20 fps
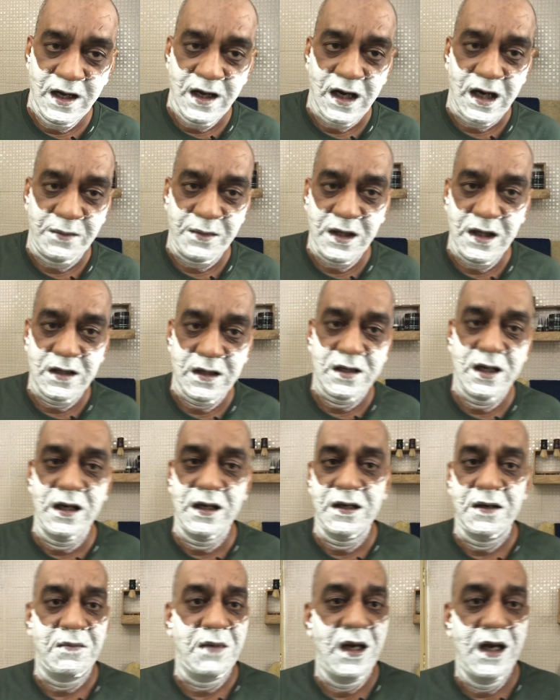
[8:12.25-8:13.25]
I mean,
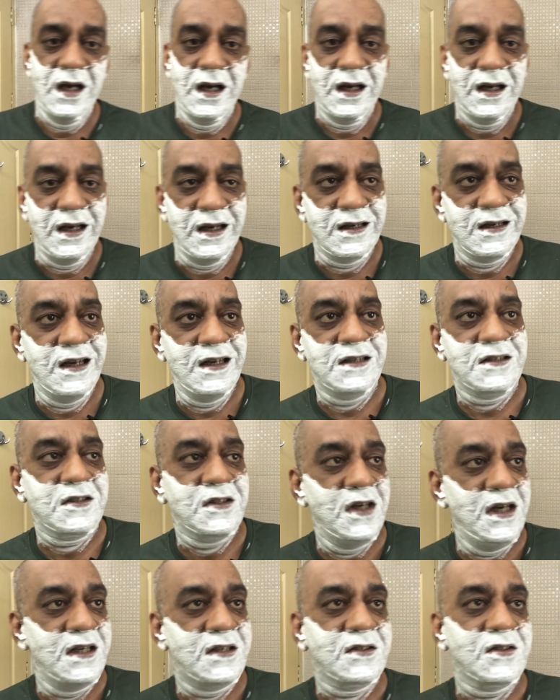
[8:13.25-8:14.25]

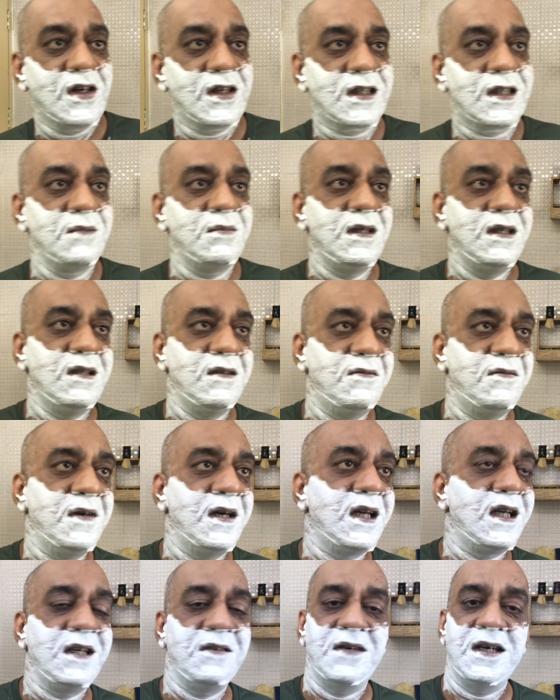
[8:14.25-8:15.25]
it's got to be
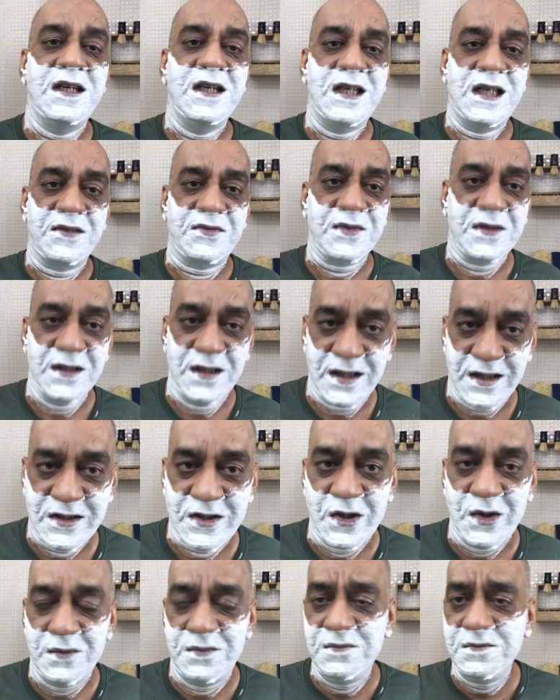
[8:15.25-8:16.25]
very, very difficult.
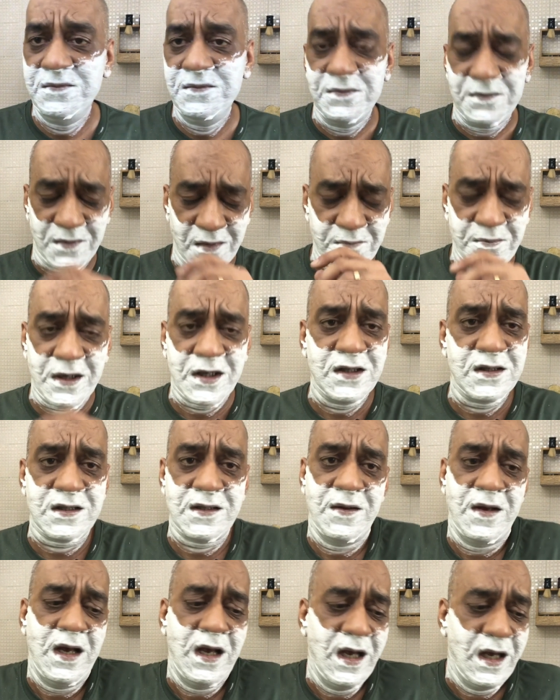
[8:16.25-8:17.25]
So
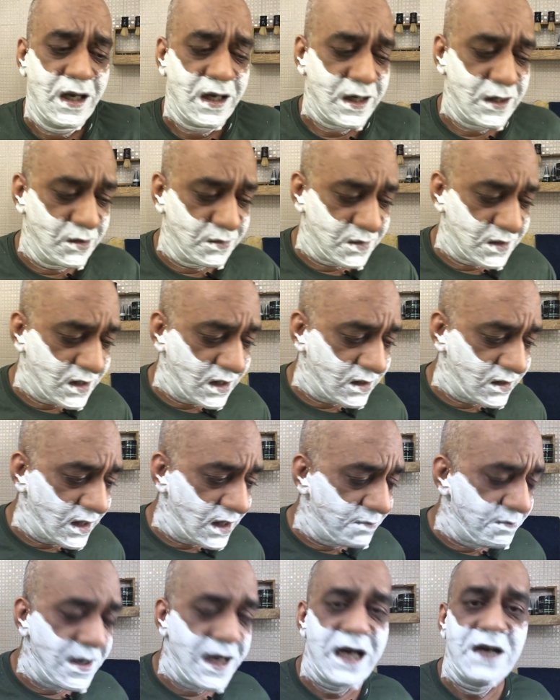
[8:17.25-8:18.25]
because, you know,
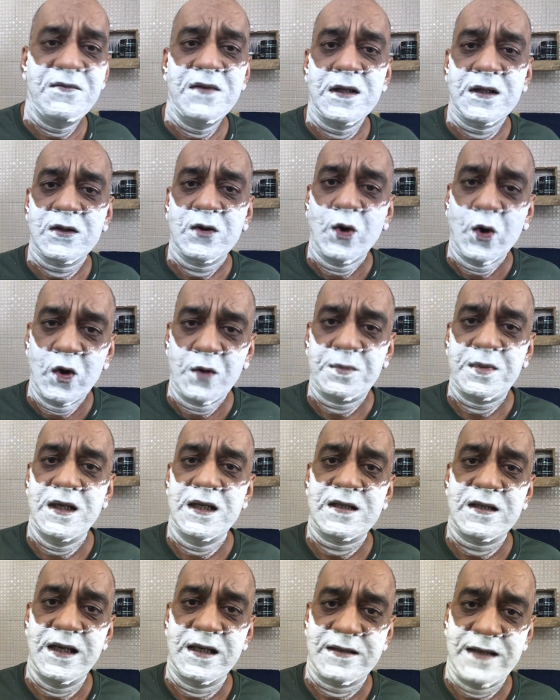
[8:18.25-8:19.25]
they're made with cold
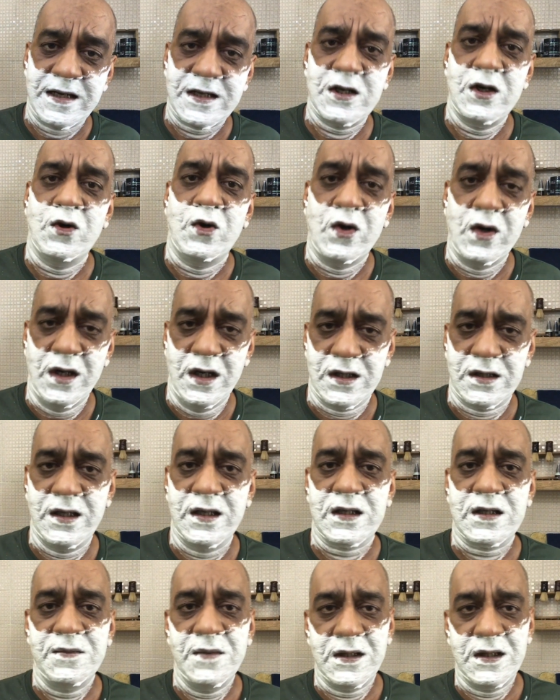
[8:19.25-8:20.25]
pressed essential oils.
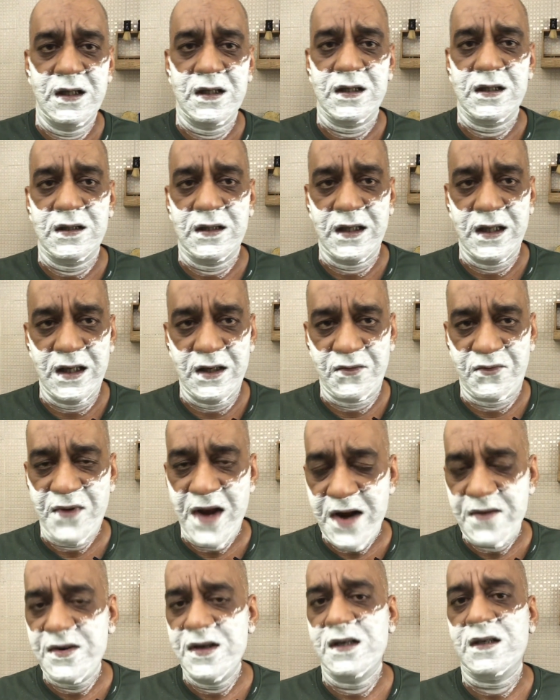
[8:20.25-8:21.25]
The
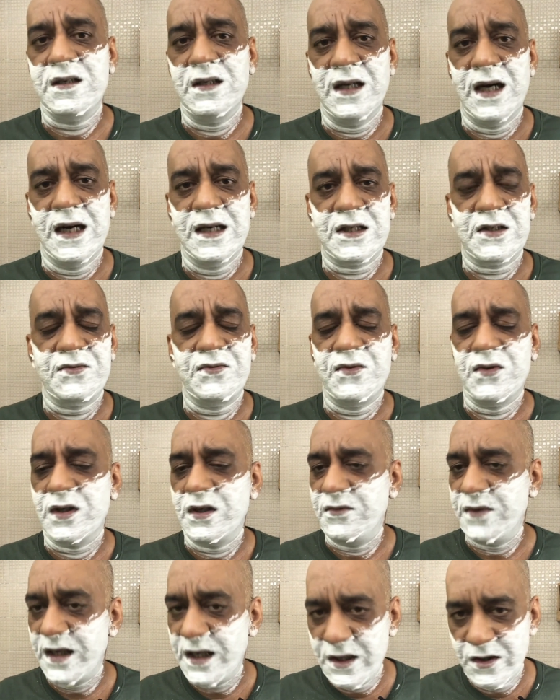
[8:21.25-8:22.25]
fragrance lasts for a
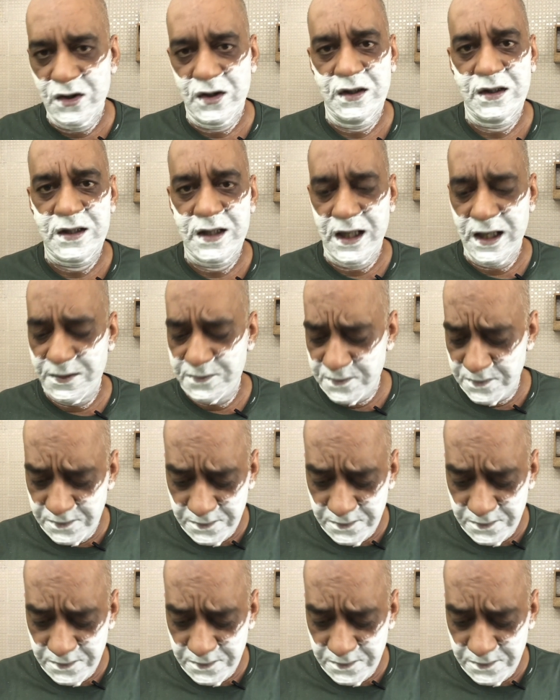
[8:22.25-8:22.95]
very long time.